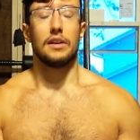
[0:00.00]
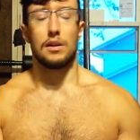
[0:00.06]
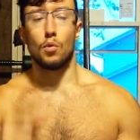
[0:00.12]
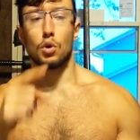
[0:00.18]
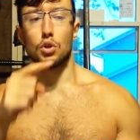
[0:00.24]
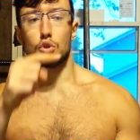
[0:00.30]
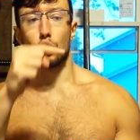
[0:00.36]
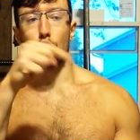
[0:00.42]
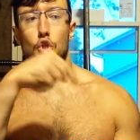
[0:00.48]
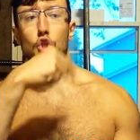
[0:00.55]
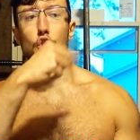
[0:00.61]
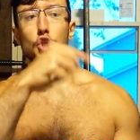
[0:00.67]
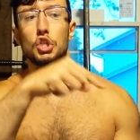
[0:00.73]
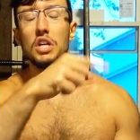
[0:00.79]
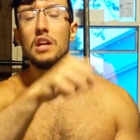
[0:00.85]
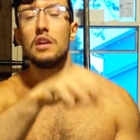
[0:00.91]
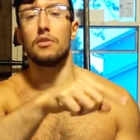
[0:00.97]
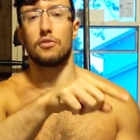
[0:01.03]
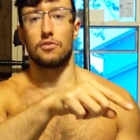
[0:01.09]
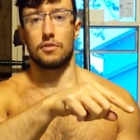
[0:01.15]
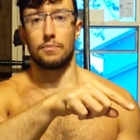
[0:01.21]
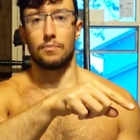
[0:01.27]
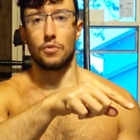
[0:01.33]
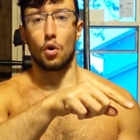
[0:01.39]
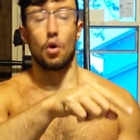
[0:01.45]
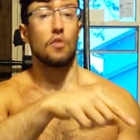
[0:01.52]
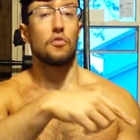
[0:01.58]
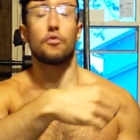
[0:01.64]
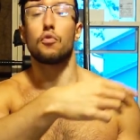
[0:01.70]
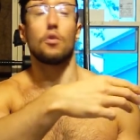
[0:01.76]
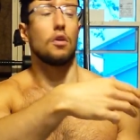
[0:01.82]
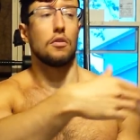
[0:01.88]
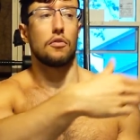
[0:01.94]
He was the chief
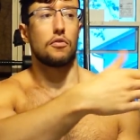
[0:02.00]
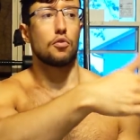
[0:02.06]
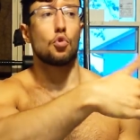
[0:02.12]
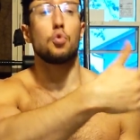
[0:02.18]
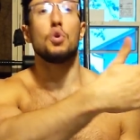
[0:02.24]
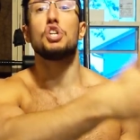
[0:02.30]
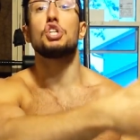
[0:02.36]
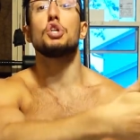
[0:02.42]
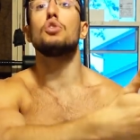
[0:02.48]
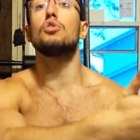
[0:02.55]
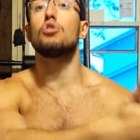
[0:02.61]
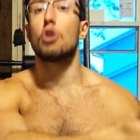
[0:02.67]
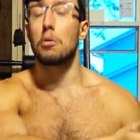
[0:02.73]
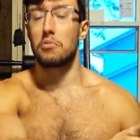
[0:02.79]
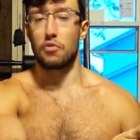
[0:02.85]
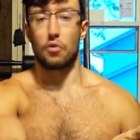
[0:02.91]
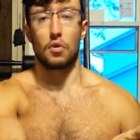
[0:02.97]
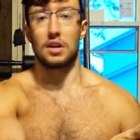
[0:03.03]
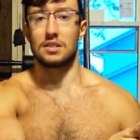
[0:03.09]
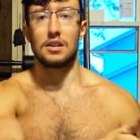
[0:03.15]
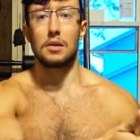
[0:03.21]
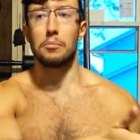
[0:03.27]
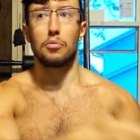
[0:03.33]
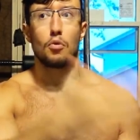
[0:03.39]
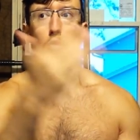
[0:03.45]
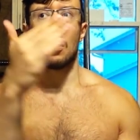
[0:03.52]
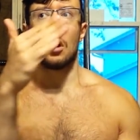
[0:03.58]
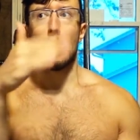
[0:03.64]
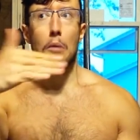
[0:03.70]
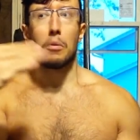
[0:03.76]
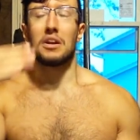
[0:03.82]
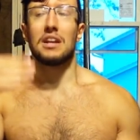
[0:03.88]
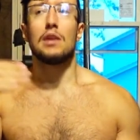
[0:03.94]
of Christendom, for example,
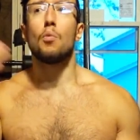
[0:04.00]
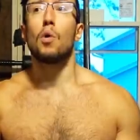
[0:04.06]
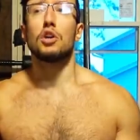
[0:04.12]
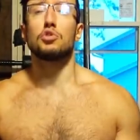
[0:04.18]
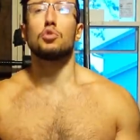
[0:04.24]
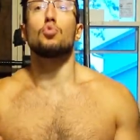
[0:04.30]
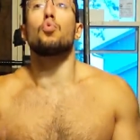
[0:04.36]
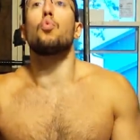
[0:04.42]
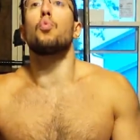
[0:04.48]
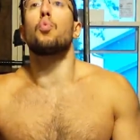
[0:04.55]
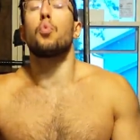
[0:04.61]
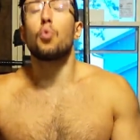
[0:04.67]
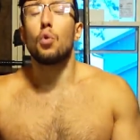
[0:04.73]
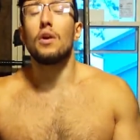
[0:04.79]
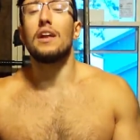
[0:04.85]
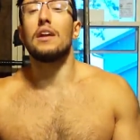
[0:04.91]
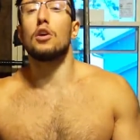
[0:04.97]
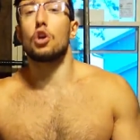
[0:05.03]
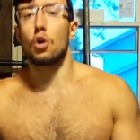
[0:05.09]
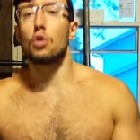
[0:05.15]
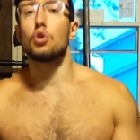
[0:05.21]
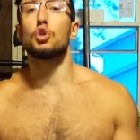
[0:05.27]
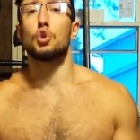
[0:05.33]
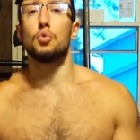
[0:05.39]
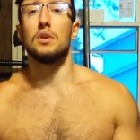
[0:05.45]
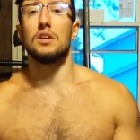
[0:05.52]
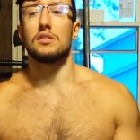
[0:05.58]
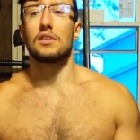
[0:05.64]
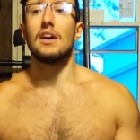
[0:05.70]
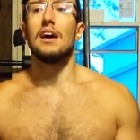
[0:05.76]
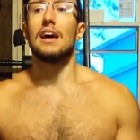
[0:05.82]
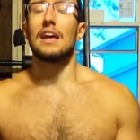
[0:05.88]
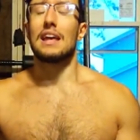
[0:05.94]
but he wasn't ruling countries.
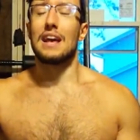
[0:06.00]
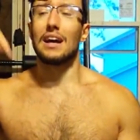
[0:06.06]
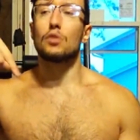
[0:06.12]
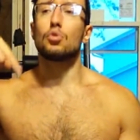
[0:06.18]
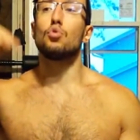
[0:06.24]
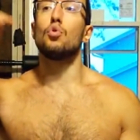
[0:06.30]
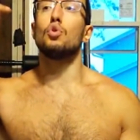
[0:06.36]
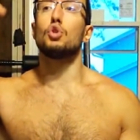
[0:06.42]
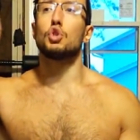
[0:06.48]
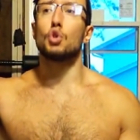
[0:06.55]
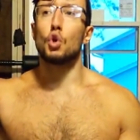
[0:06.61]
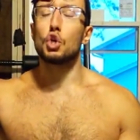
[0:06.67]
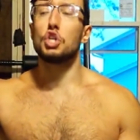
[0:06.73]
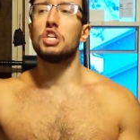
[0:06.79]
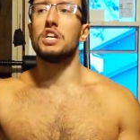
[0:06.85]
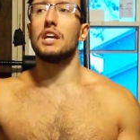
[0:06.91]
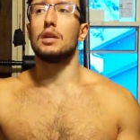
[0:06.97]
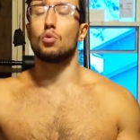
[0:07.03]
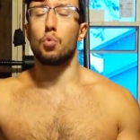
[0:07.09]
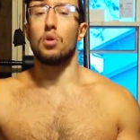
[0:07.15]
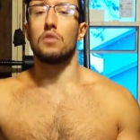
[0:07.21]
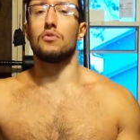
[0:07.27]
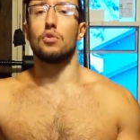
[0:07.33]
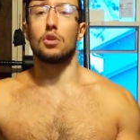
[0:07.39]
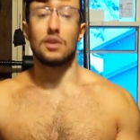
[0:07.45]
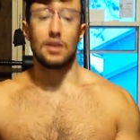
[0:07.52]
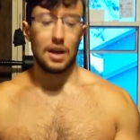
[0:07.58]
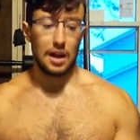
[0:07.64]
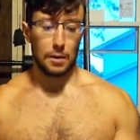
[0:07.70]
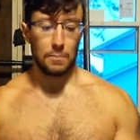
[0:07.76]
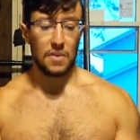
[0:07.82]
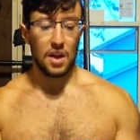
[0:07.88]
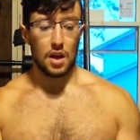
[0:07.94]
He had to associate with the
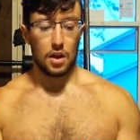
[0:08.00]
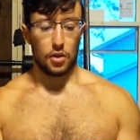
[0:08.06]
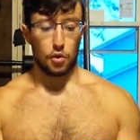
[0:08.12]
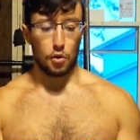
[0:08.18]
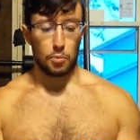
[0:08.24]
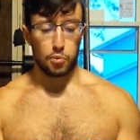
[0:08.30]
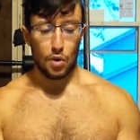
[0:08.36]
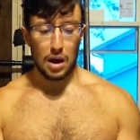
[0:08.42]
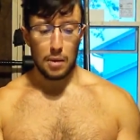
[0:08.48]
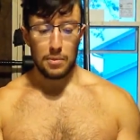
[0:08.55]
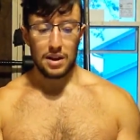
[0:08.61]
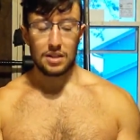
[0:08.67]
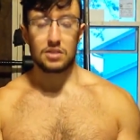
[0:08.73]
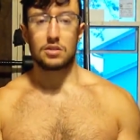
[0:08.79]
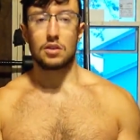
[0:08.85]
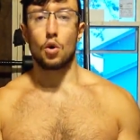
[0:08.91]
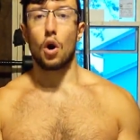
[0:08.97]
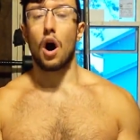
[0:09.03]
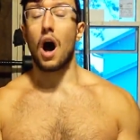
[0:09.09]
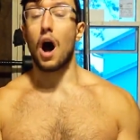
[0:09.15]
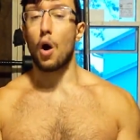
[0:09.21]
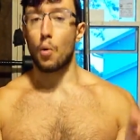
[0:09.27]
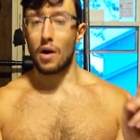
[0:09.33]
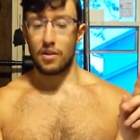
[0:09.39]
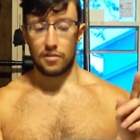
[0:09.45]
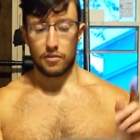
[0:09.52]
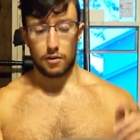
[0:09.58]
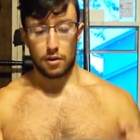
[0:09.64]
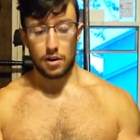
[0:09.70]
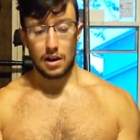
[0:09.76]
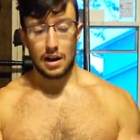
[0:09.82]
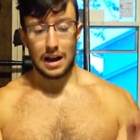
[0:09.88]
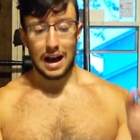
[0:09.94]
king. The Brahmins,
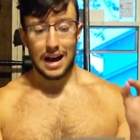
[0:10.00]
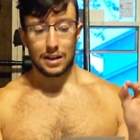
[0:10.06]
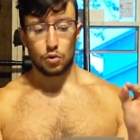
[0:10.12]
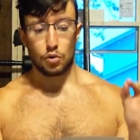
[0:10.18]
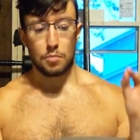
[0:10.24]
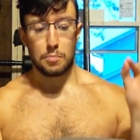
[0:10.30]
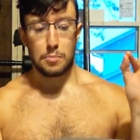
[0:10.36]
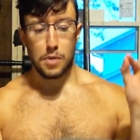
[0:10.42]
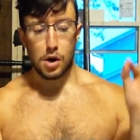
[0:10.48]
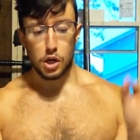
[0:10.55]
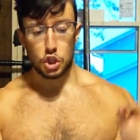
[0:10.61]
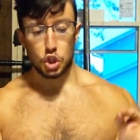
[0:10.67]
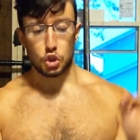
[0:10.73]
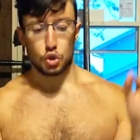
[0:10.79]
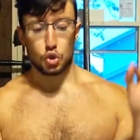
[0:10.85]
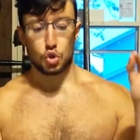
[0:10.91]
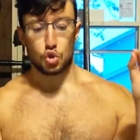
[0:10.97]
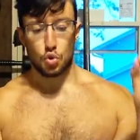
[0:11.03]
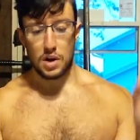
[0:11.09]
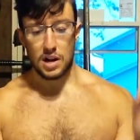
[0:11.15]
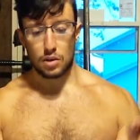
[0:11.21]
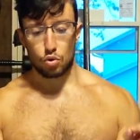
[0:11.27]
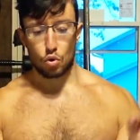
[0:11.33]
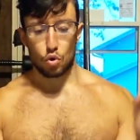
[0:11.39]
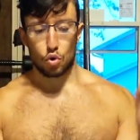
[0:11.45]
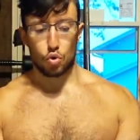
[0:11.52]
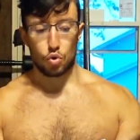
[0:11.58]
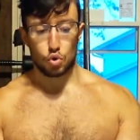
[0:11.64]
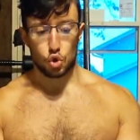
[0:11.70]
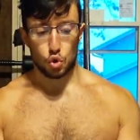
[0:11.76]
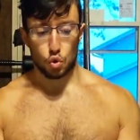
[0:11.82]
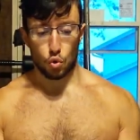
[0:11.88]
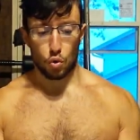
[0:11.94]
however, had a much stricter
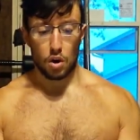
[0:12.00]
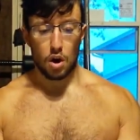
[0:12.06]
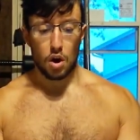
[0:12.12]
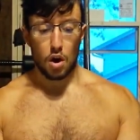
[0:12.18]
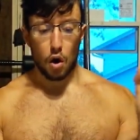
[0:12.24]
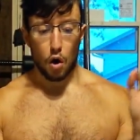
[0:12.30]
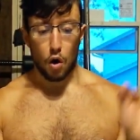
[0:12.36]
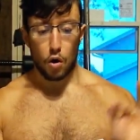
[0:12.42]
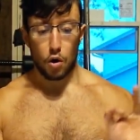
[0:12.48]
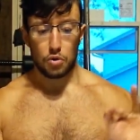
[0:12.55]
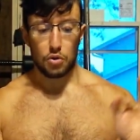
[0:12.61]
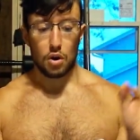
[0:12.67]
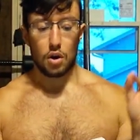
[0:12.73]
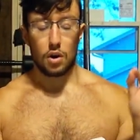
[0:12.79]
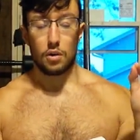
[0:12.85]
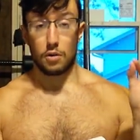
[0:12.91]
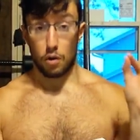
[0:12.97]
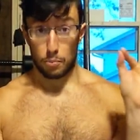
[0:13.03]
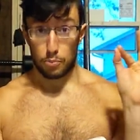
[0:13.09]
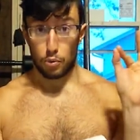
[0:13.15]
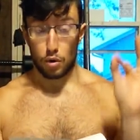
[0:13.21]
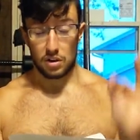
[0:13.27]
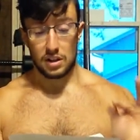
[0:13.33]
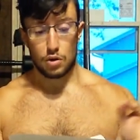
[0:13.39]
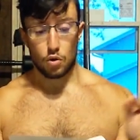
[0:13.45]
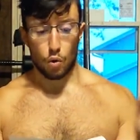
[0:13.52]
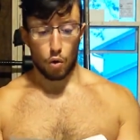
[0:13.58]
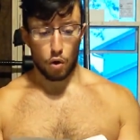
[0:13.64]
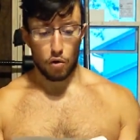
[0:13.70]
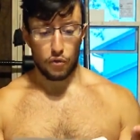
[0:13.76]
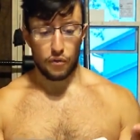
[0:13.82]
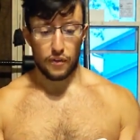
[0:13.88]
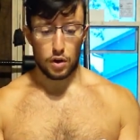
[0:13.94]
control on
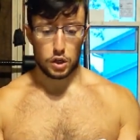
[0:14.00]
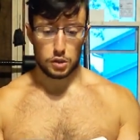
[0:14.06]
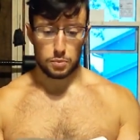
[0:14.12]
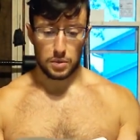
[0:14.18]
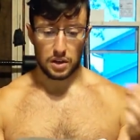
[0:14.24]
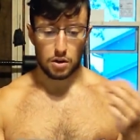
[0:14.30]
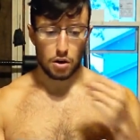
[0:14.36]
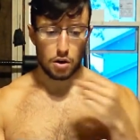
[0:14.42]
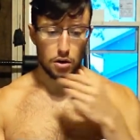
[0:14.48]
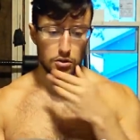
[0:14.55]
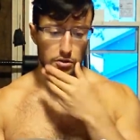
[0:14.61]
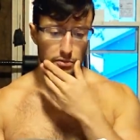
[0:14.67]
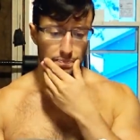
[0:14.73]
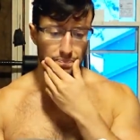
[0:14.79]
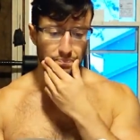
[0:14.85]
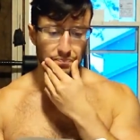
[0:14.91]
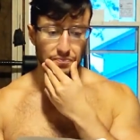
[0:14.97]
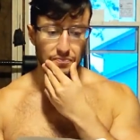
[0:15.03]
political affairs because